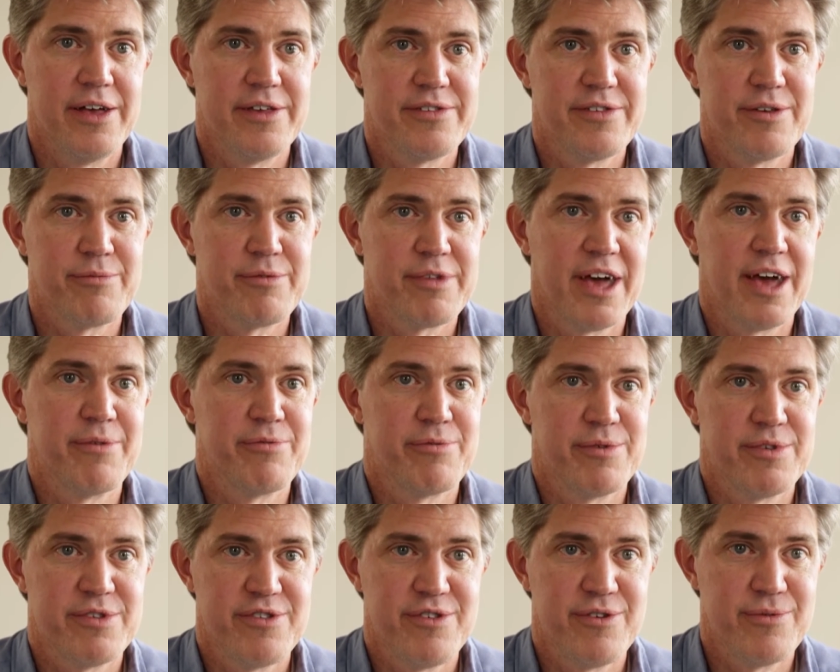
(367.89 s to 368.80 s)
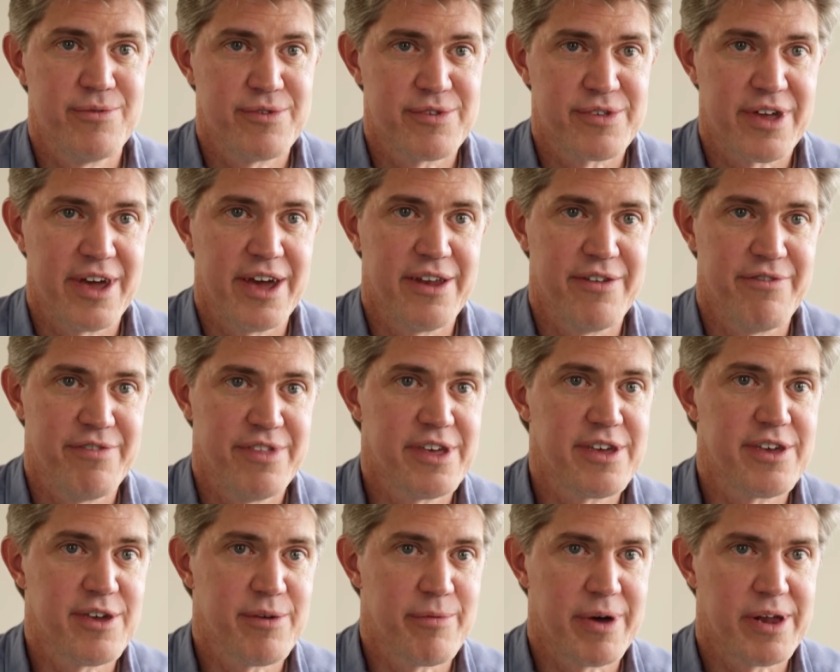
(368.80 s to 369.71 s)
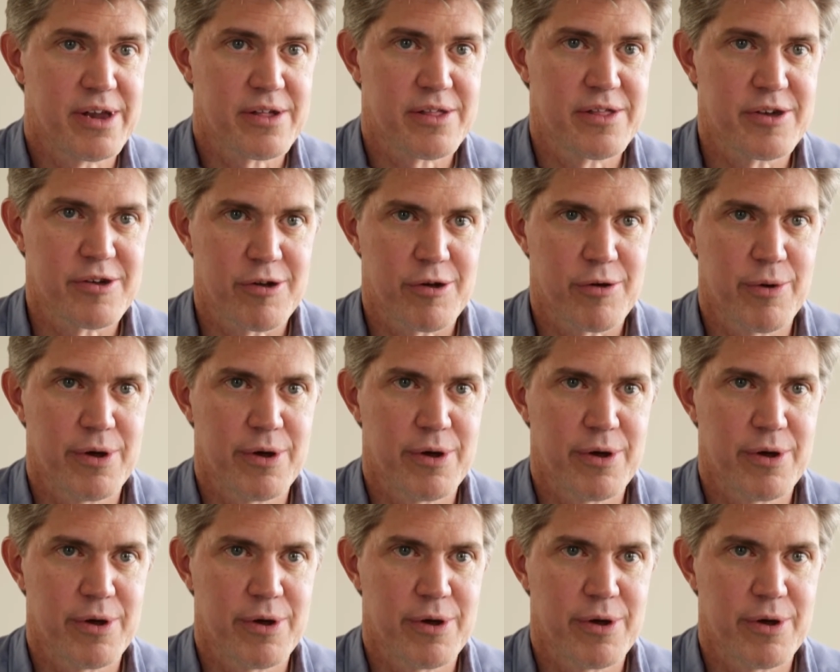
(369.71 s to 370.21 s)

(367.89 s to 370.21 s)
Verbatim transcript: sometimes with students kind of thinking about a clicker